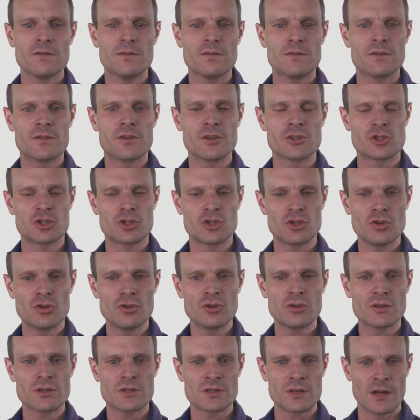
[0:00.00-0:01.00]
The
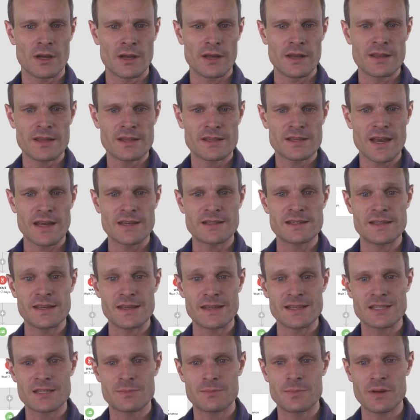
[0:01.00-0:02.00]
student, in this case, the
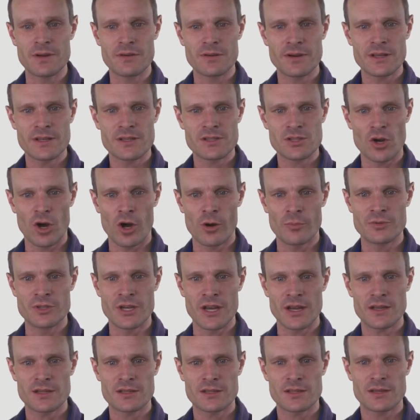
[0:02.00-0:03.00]
experience
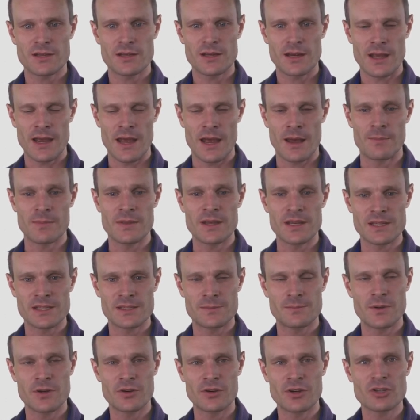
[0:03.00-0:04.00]
object, the
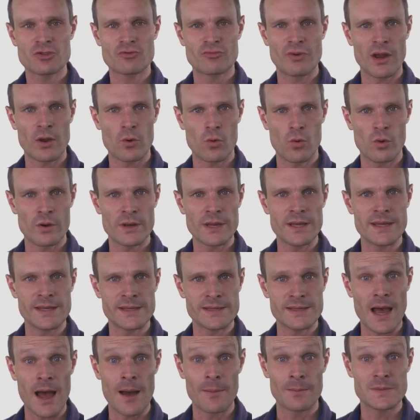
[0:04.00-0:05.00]
experience record
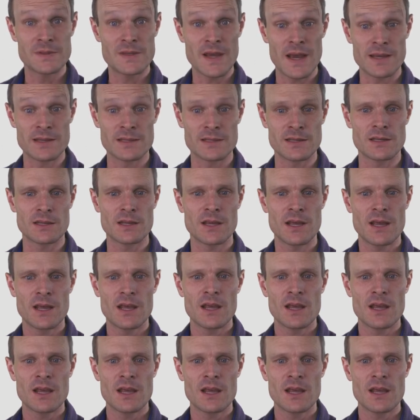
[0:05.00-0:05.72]
is updated,